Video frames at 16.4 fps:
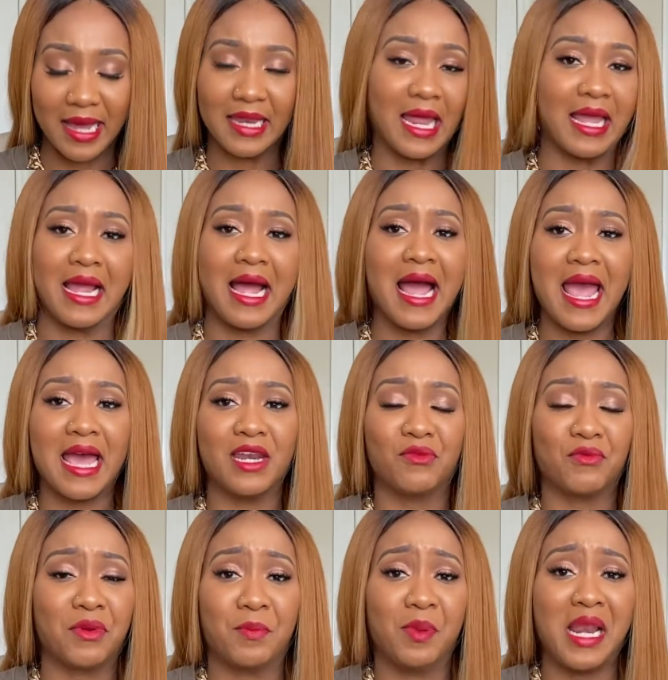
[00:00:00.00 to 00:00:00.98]
like I had to
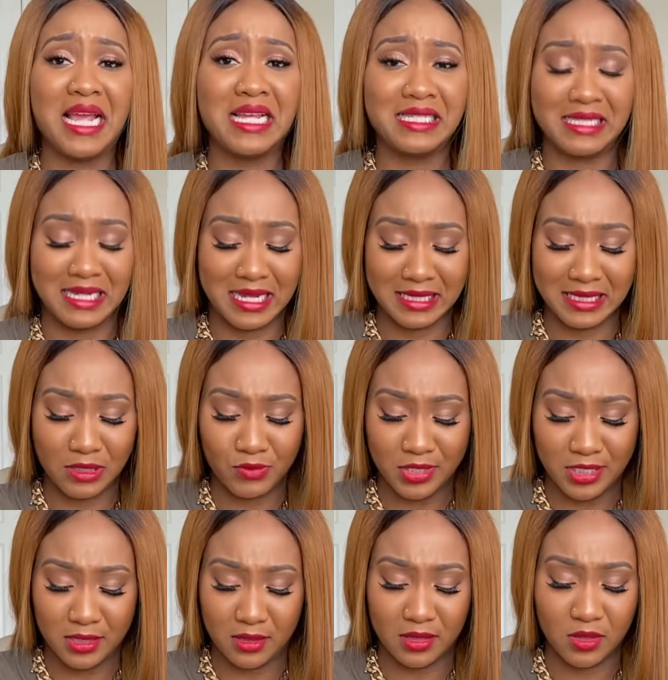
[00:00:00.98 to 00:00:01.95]
replace it because it was
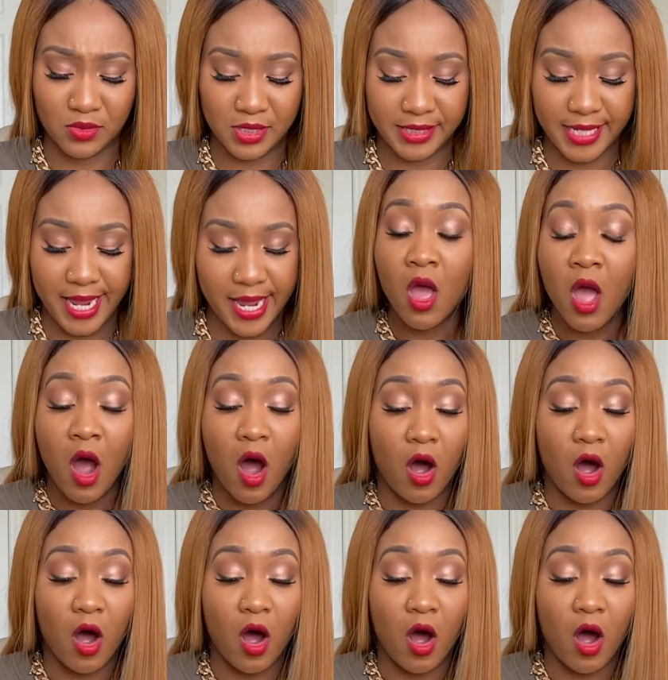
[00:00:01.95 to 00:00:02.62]
just so stank.